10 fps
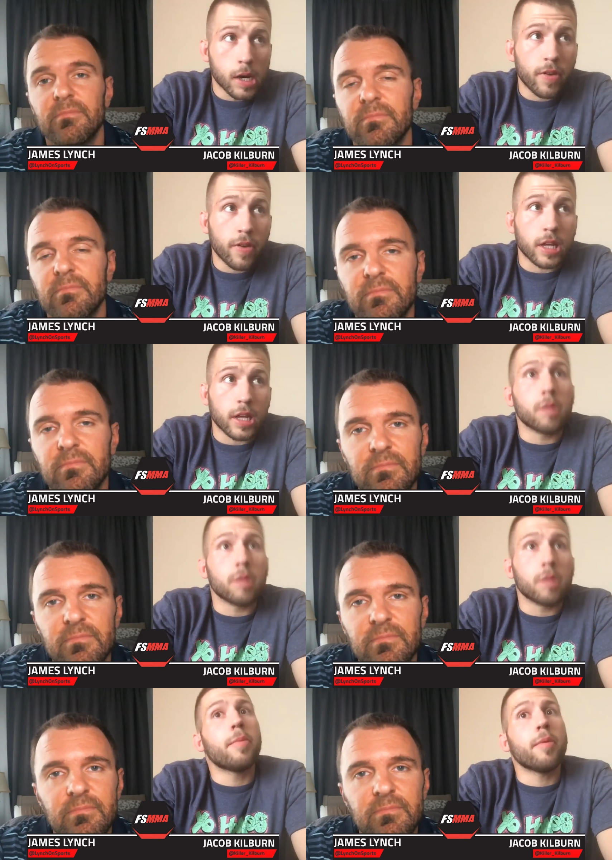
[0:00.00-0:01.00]
Speaker 1: we've had a lot of
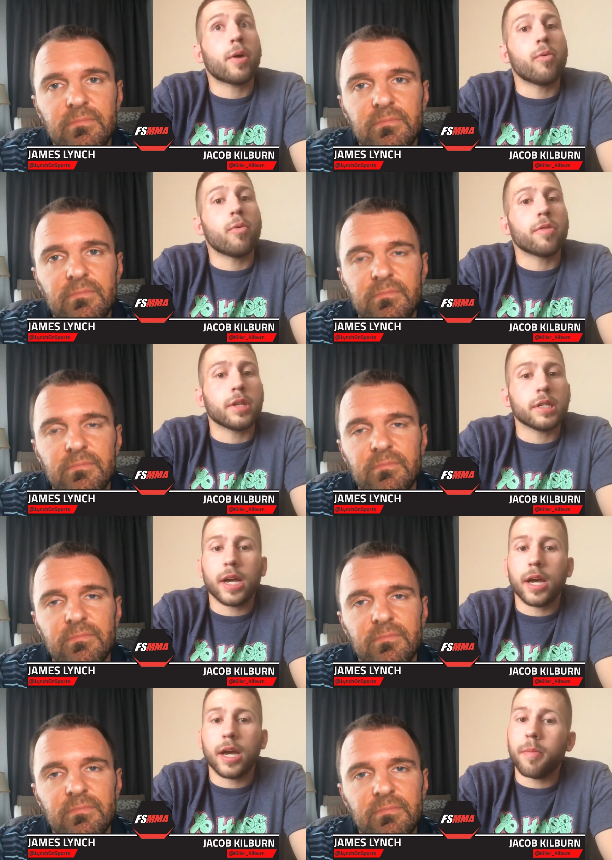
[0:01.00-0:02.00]
good people in my corner for this
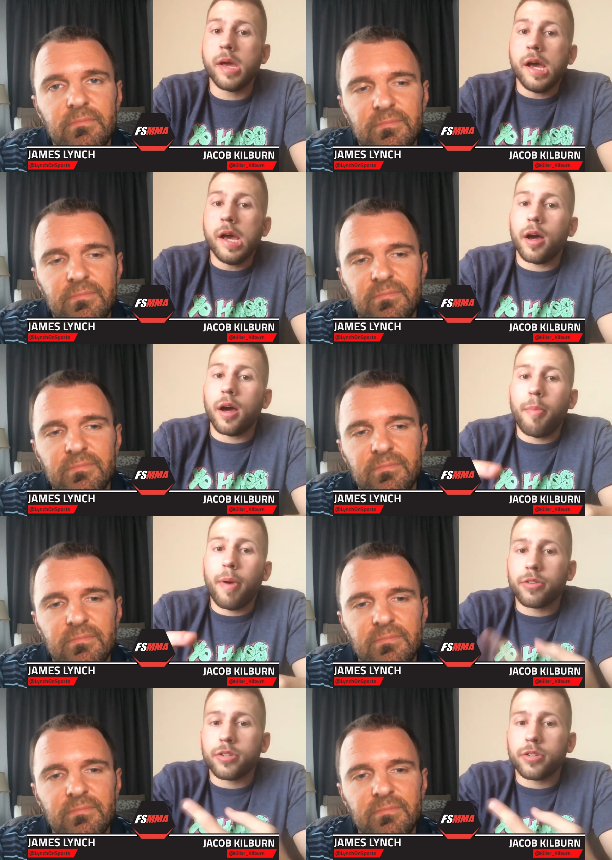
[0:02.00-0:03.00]
time.
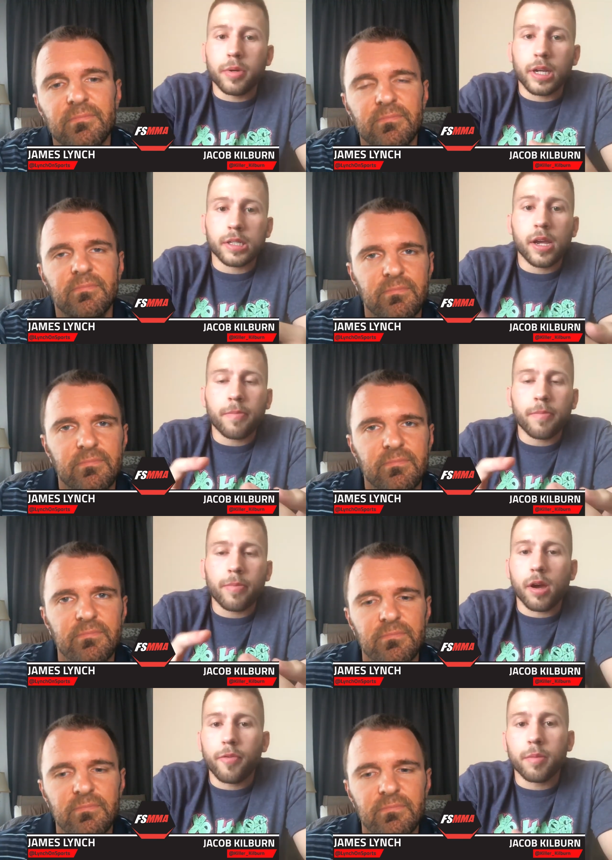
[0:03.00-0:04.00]
Patterson Building and
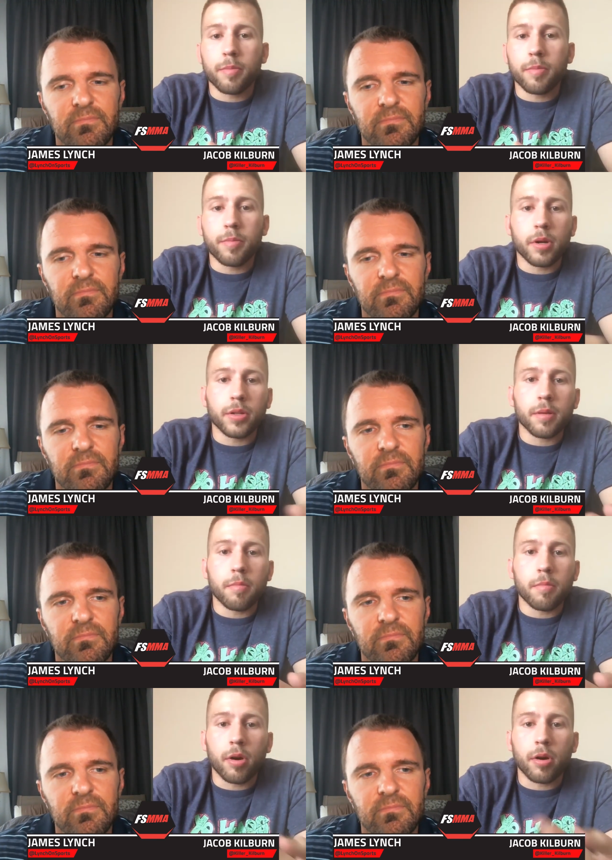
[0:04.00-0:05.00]
Design, Freedom
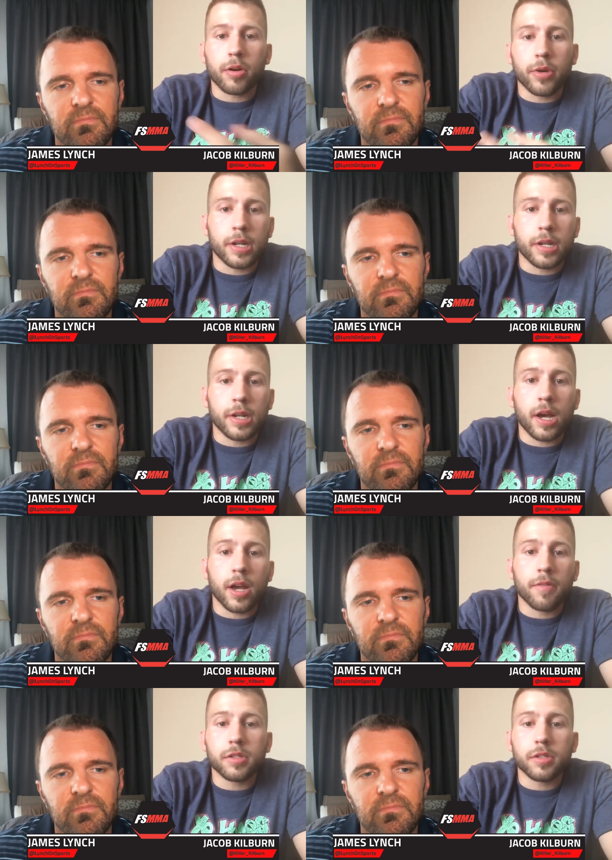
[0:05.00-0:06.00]
Building, Mark Reed
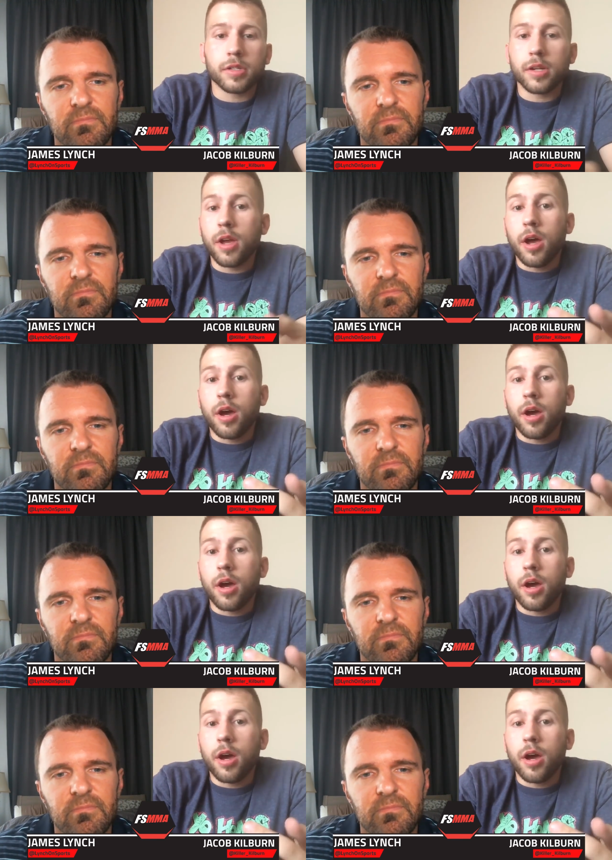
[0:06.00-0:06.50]
Knives,